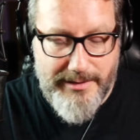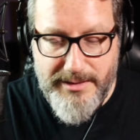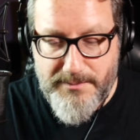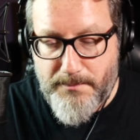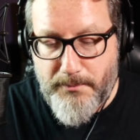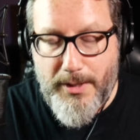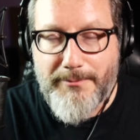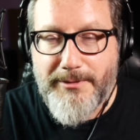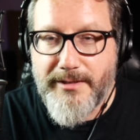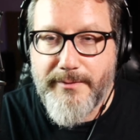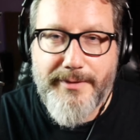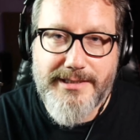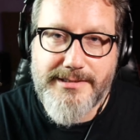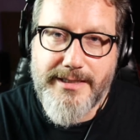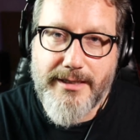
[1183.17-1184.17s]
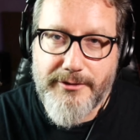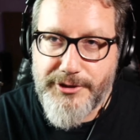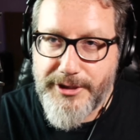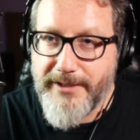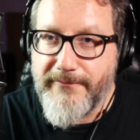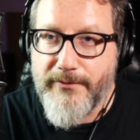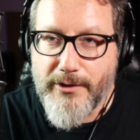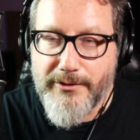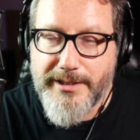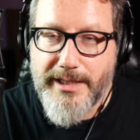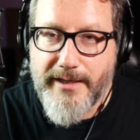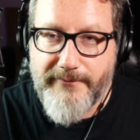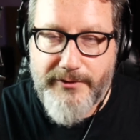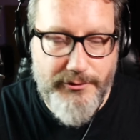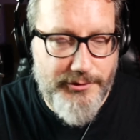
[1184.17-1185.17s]
It's probably the best LG phone
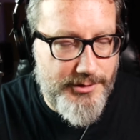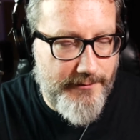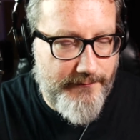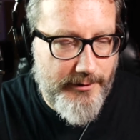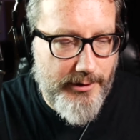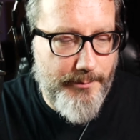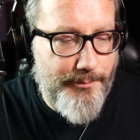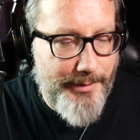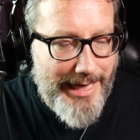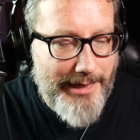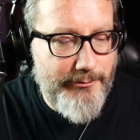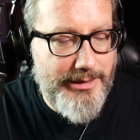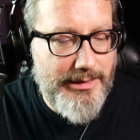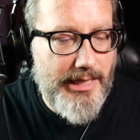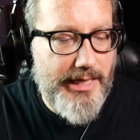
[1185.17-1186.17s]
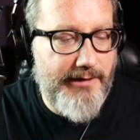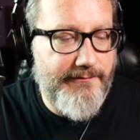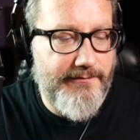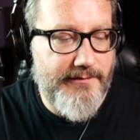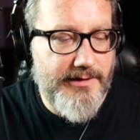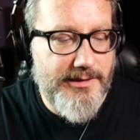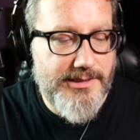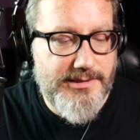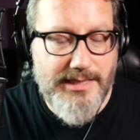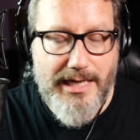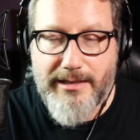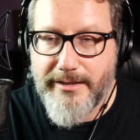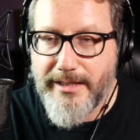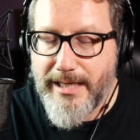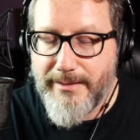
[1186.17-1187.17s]
that I've used so far. Battery life,
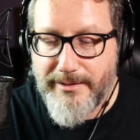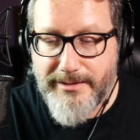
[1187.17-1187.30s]
solid.